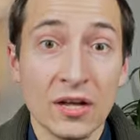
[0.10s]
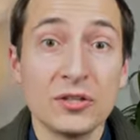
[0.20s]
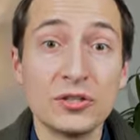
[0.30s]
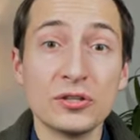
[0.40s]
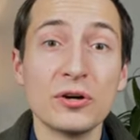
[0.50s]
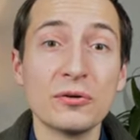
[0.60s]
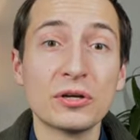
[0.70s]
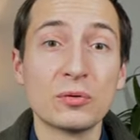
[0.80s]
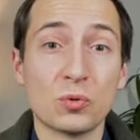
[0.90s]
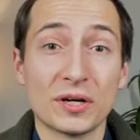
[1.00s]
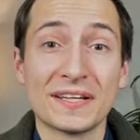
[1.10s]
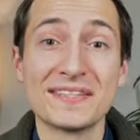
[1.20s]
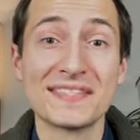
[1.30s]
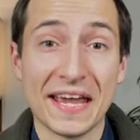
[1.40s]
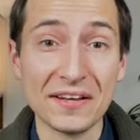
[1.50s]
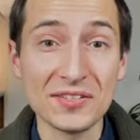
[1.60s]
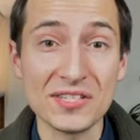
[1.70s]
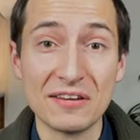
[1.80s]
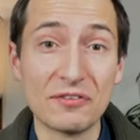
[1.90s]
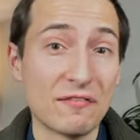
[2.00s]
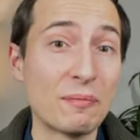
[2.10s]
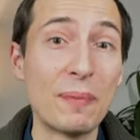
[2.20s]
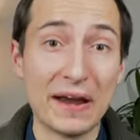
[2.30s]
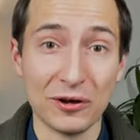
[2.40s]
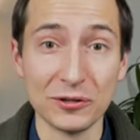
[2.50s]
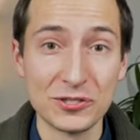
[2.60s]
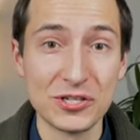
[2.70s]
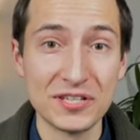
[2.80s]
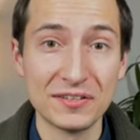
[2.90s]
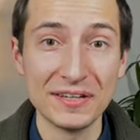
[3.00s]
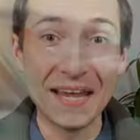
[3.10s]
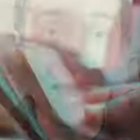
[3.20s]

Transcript: Do you know you can work in sales if you have a biology degree